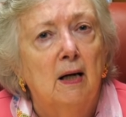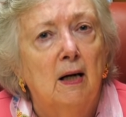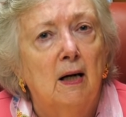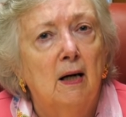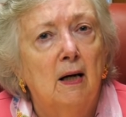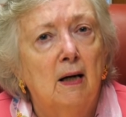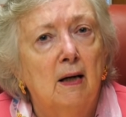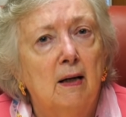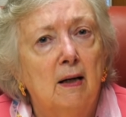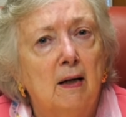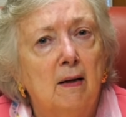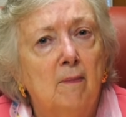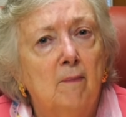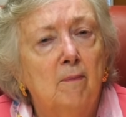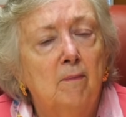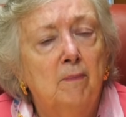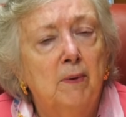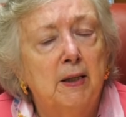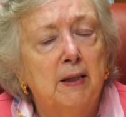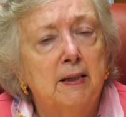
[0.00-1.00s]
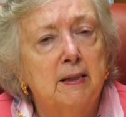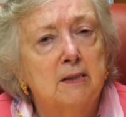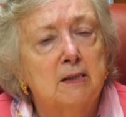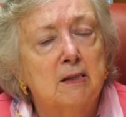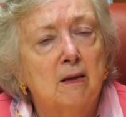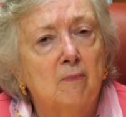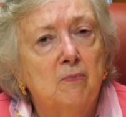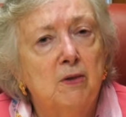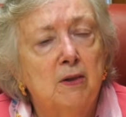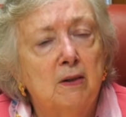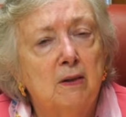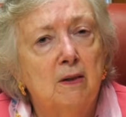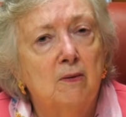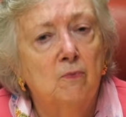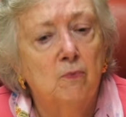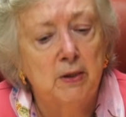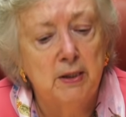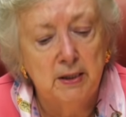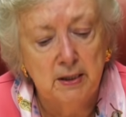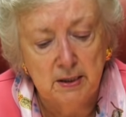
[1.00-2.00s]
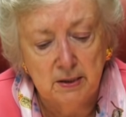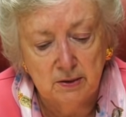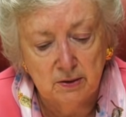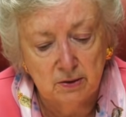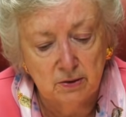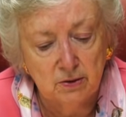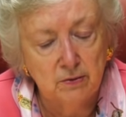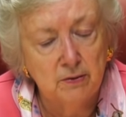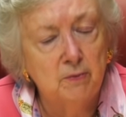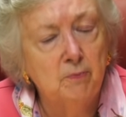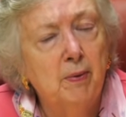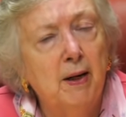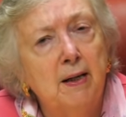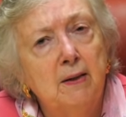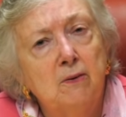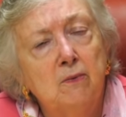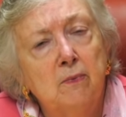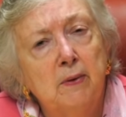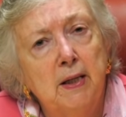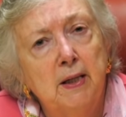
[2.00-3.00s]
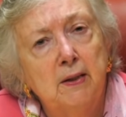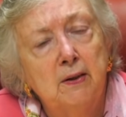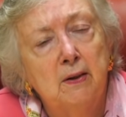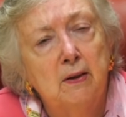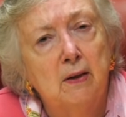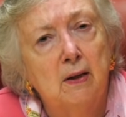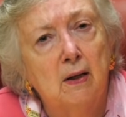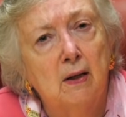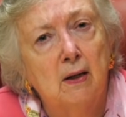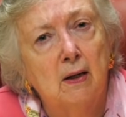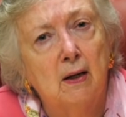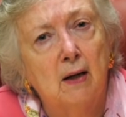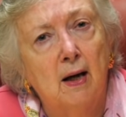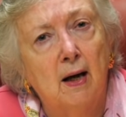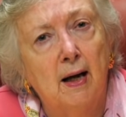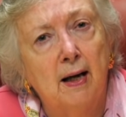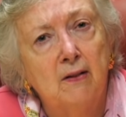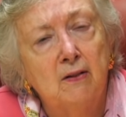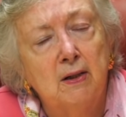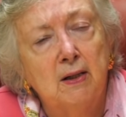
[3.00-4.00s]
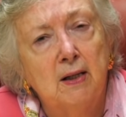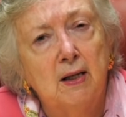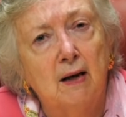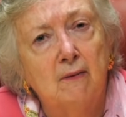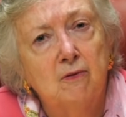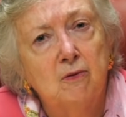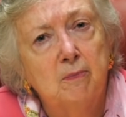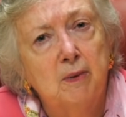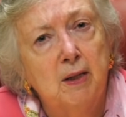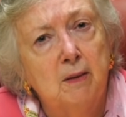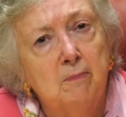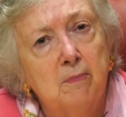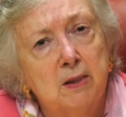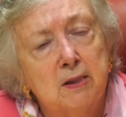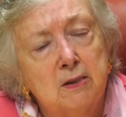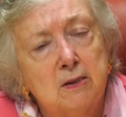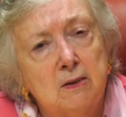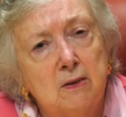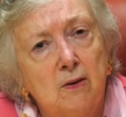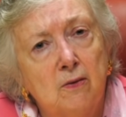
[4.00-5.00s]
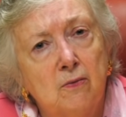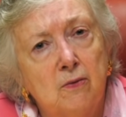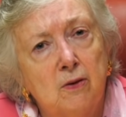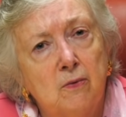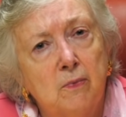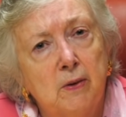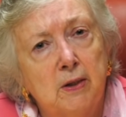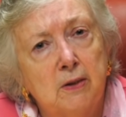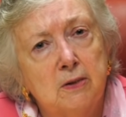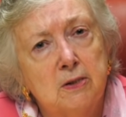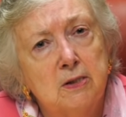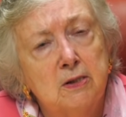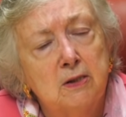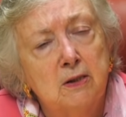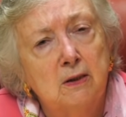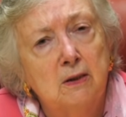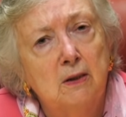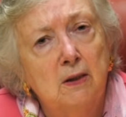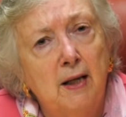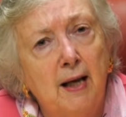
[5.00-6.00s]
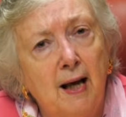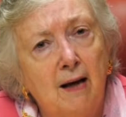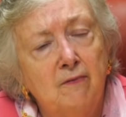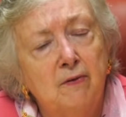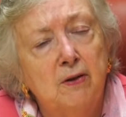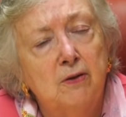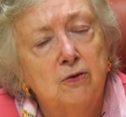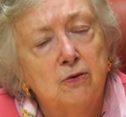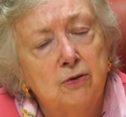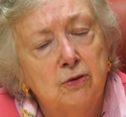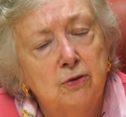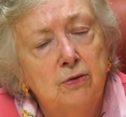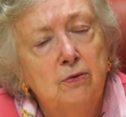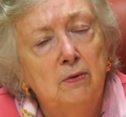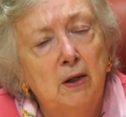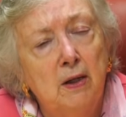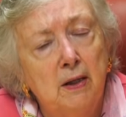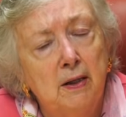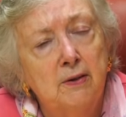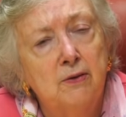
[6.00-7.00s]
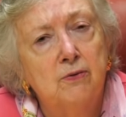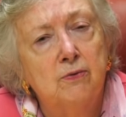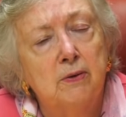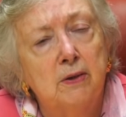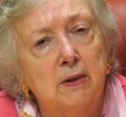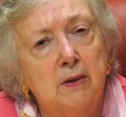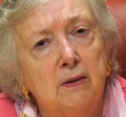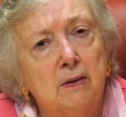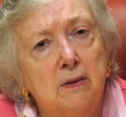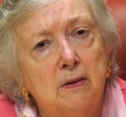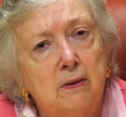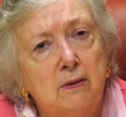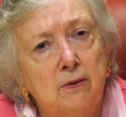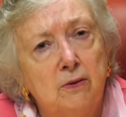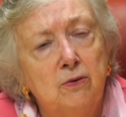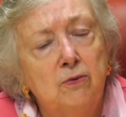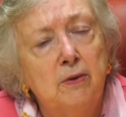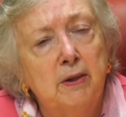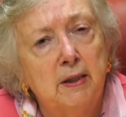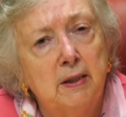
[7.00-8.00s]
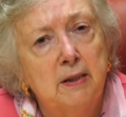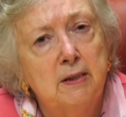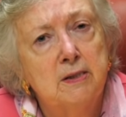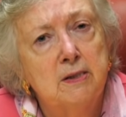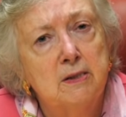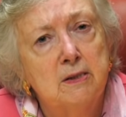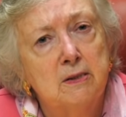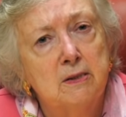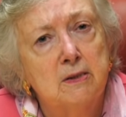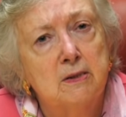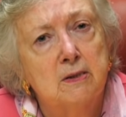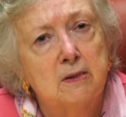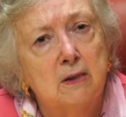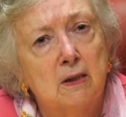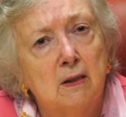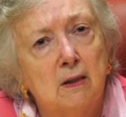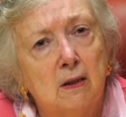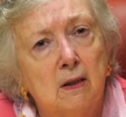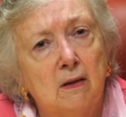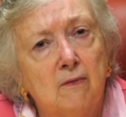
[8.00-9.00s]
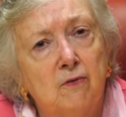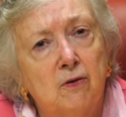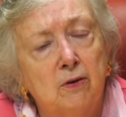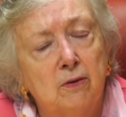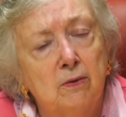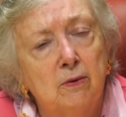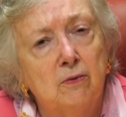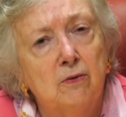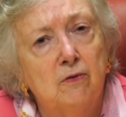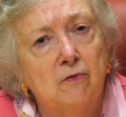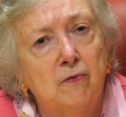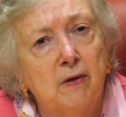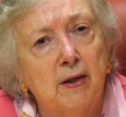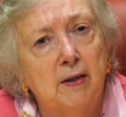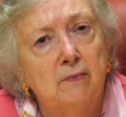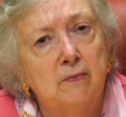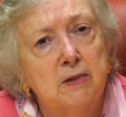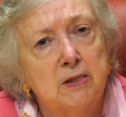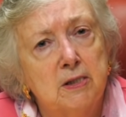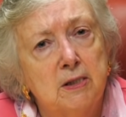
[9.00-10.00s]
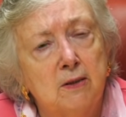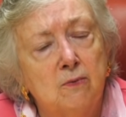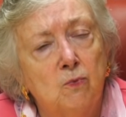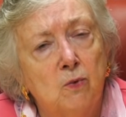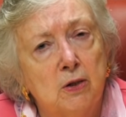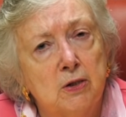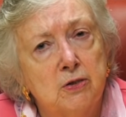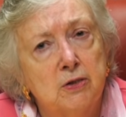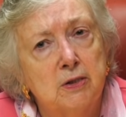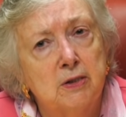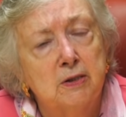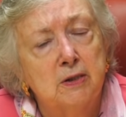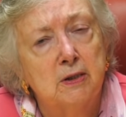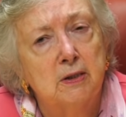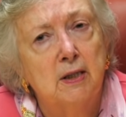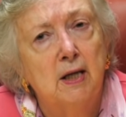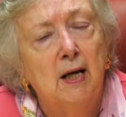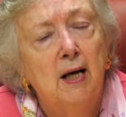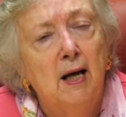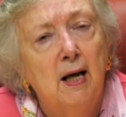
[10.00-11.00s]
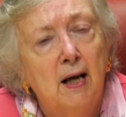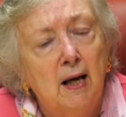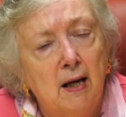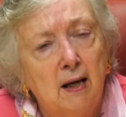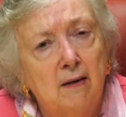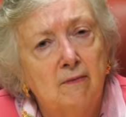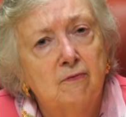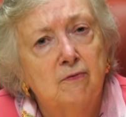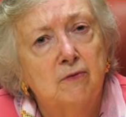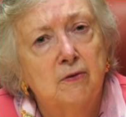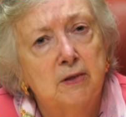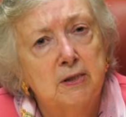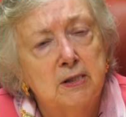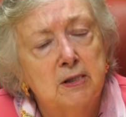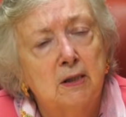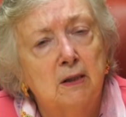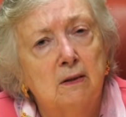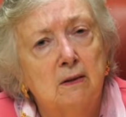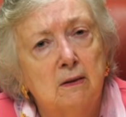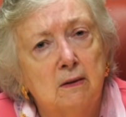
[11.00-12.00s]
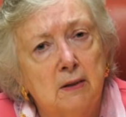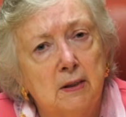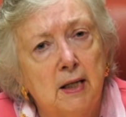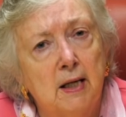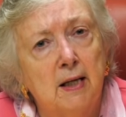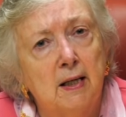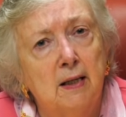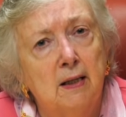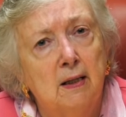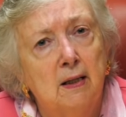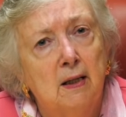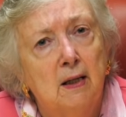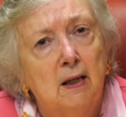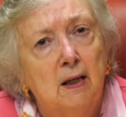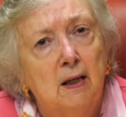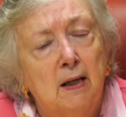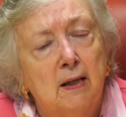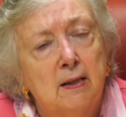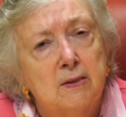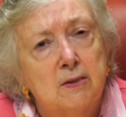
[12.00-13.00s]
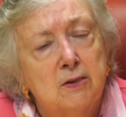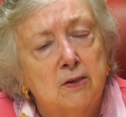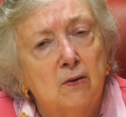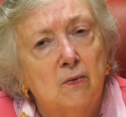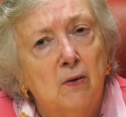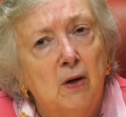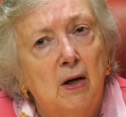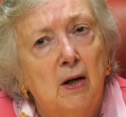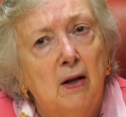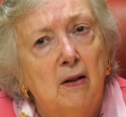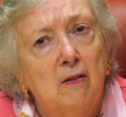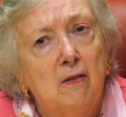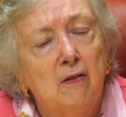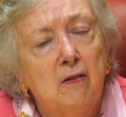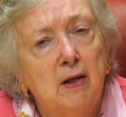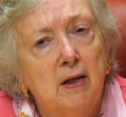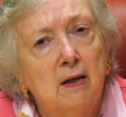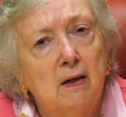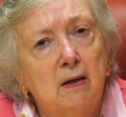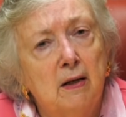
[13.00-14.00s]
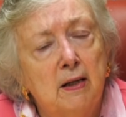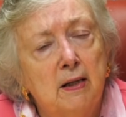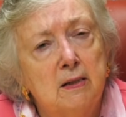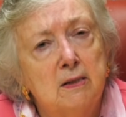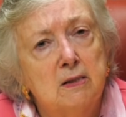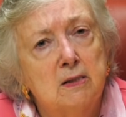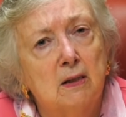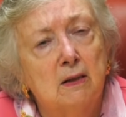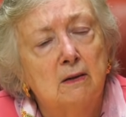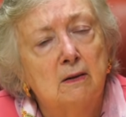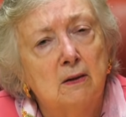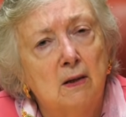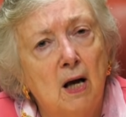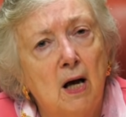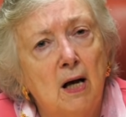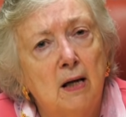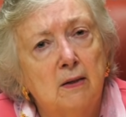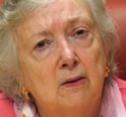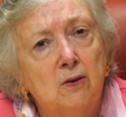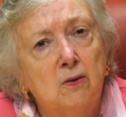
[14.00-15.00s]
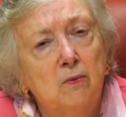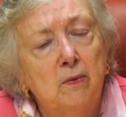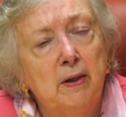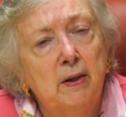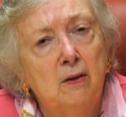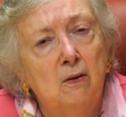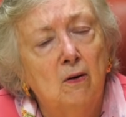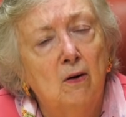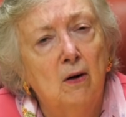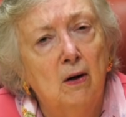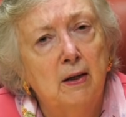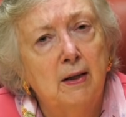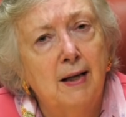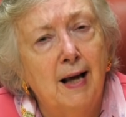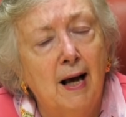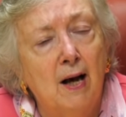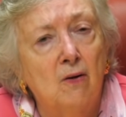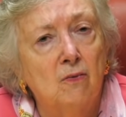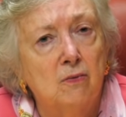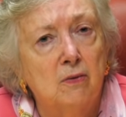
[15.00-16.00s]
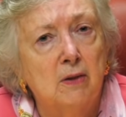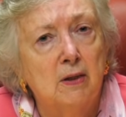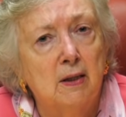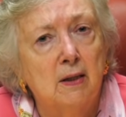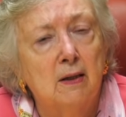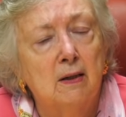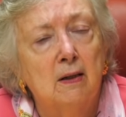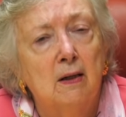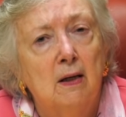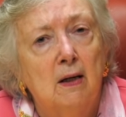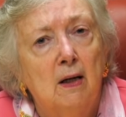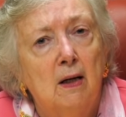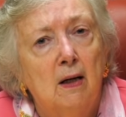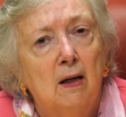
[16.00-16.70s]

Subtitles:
but it's something that we need to do. And by the way, I think everybody must know that we are still having 200 new cases of coronavirus in Washington every single day. So there is a lot going on out there